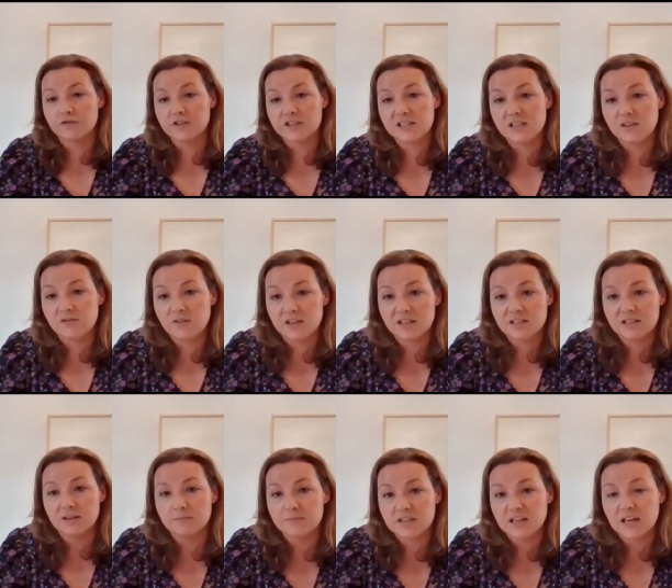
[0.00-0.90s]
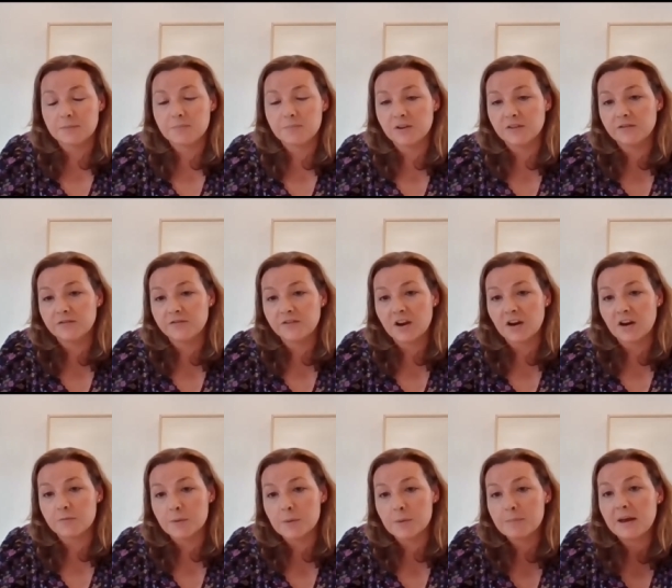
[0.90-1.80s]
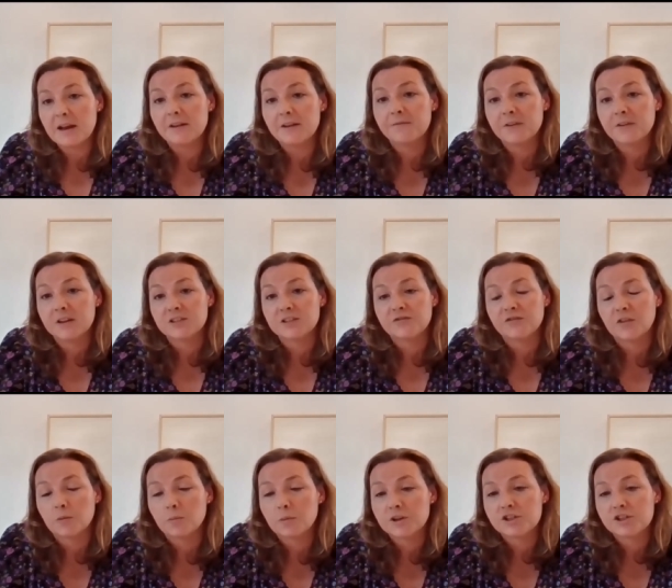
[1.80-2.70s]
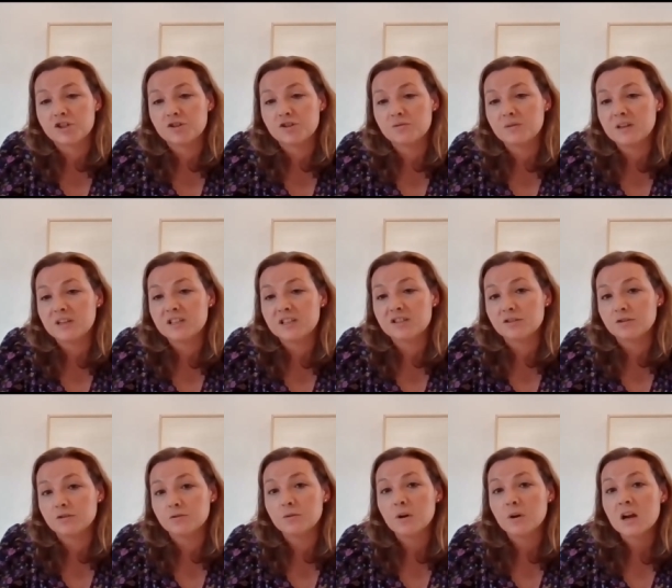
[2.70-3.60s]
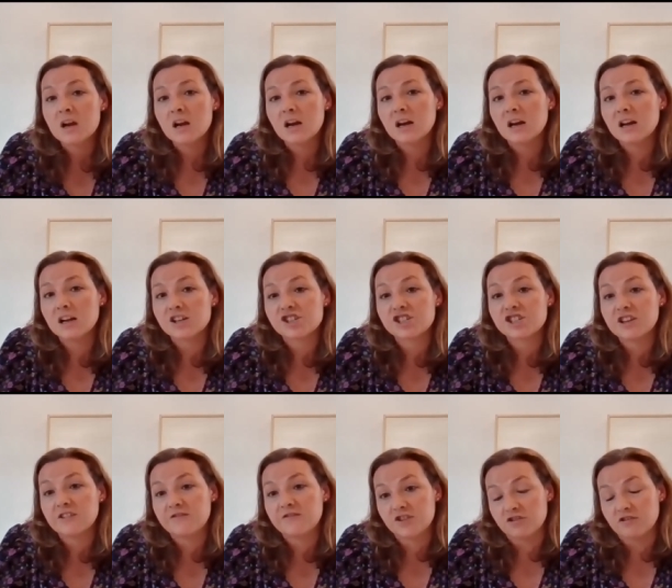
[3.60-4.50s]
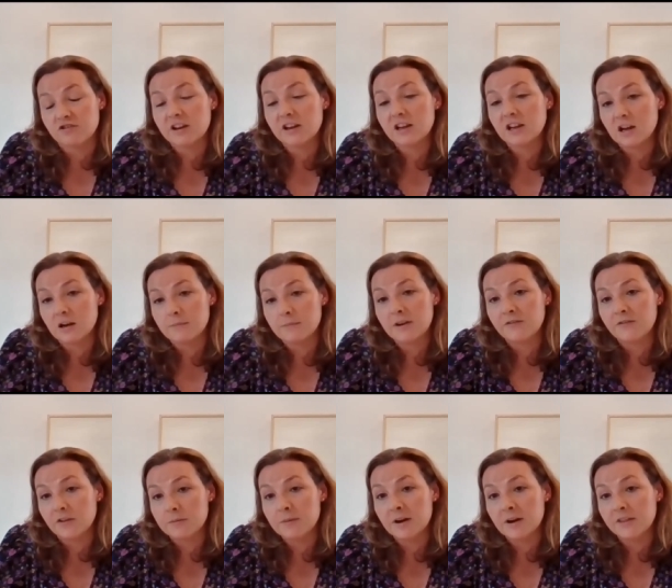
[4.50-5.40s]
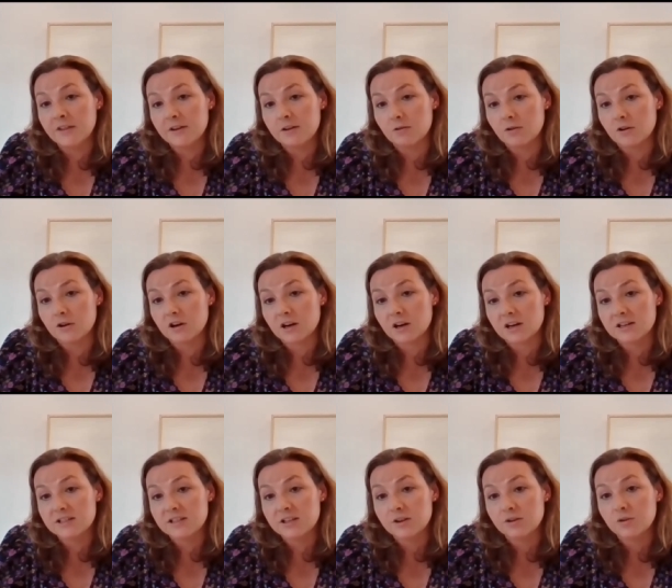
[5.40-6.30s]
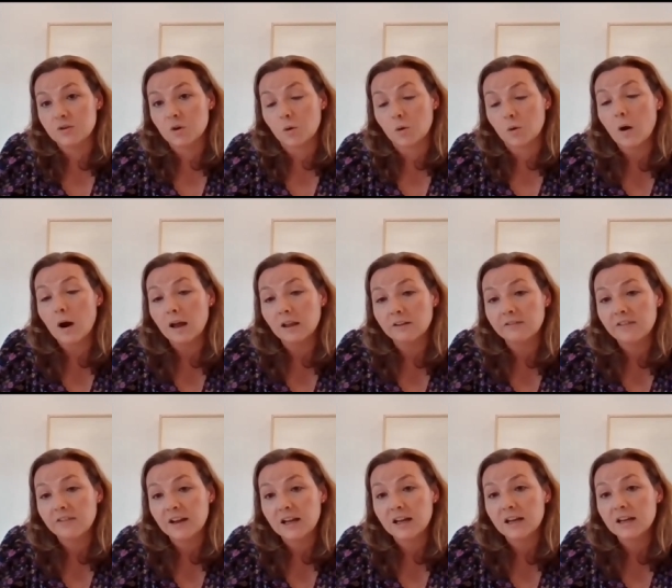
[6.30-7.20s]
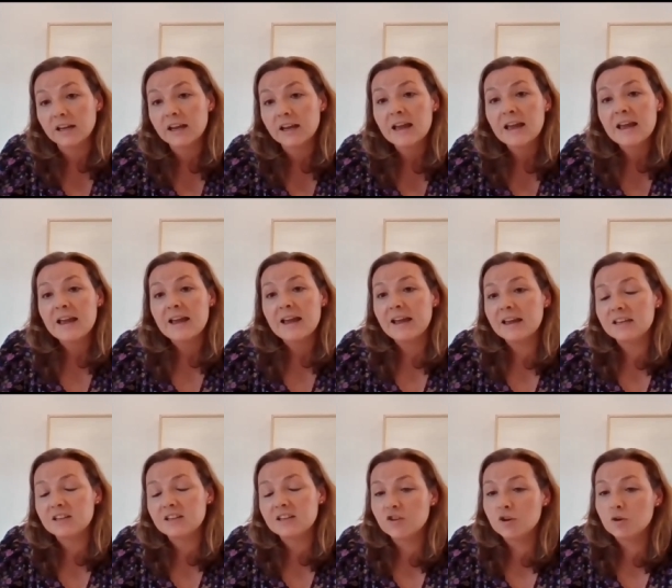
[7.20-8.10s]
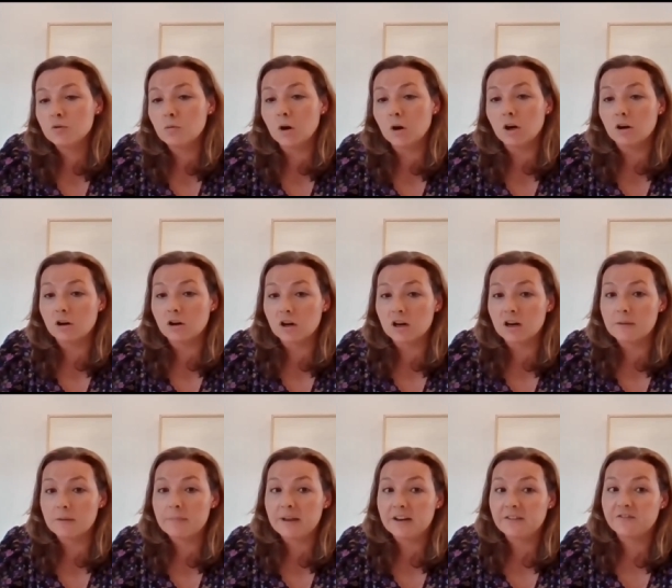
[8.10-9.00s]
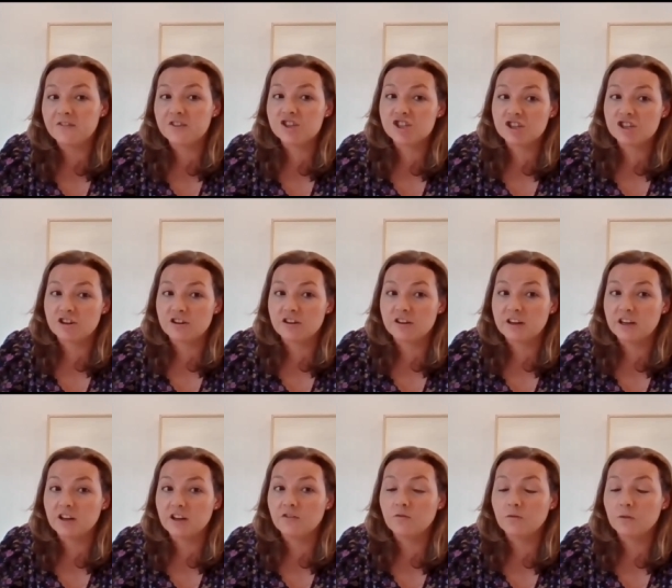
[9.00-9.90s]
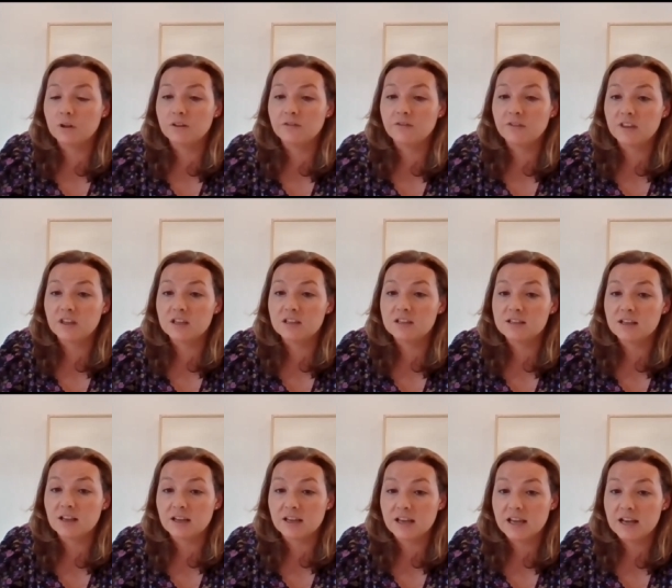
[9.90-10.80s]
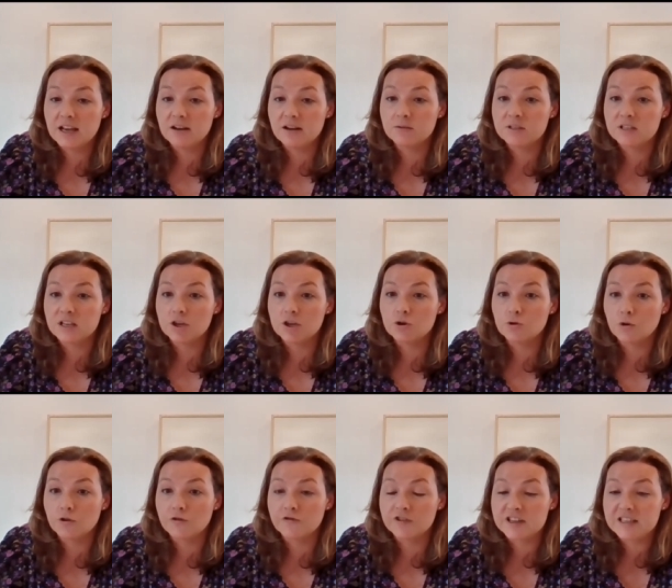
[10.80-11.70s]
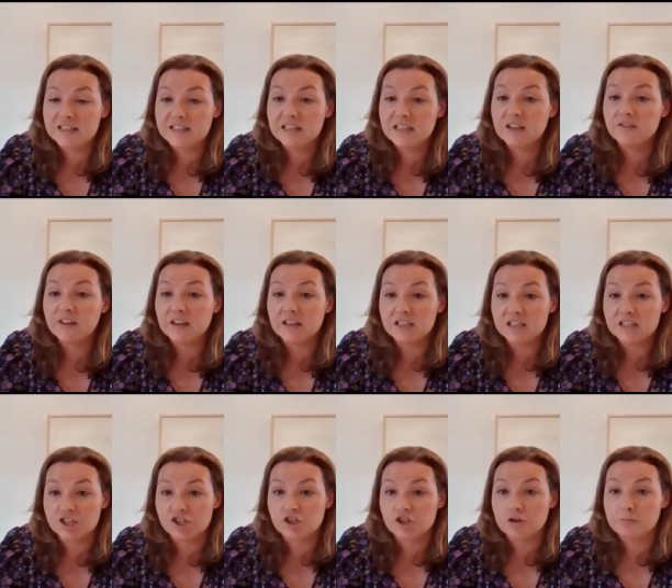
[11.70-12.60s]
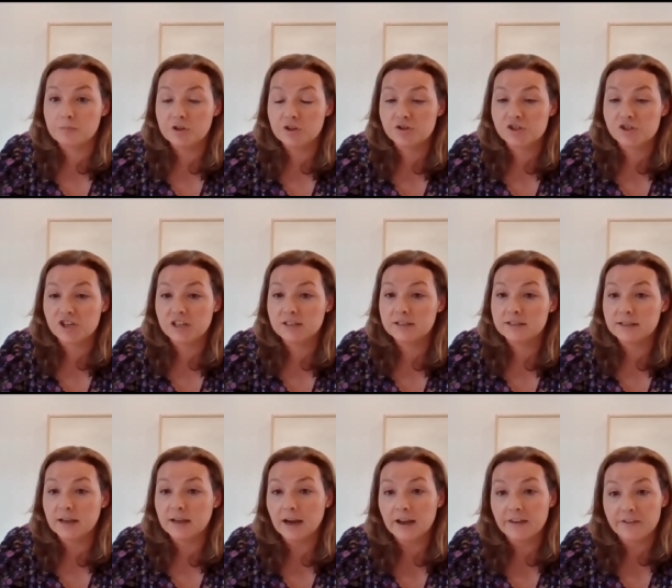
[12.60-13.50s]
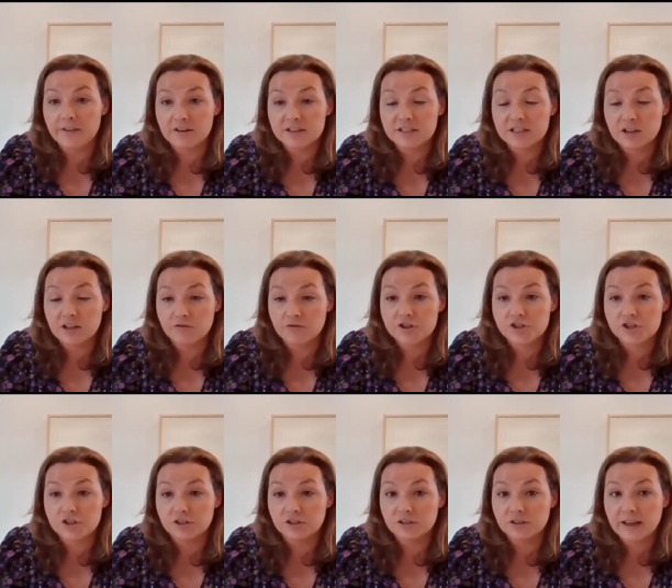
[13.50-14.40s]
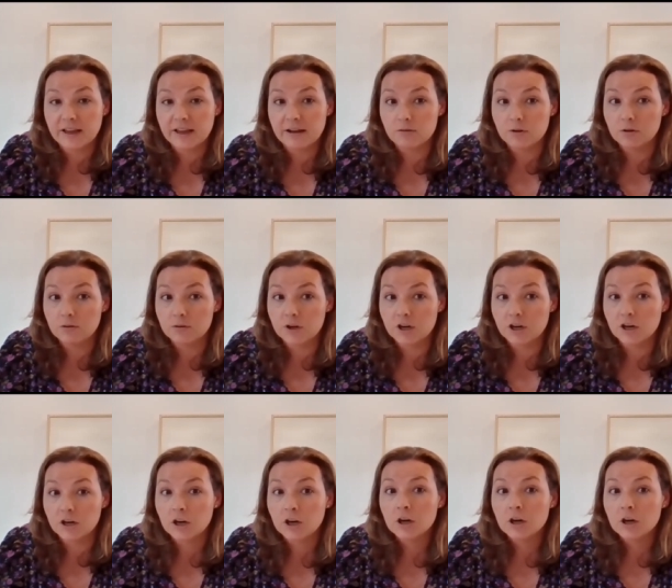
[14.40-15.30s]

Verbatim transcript: receiving some type of government benefits for which you need to uh, shift your income every month in order to continue to qualify. And if you are a beneficiary of one of these accounts and you're receiving distributions, either as the original account owner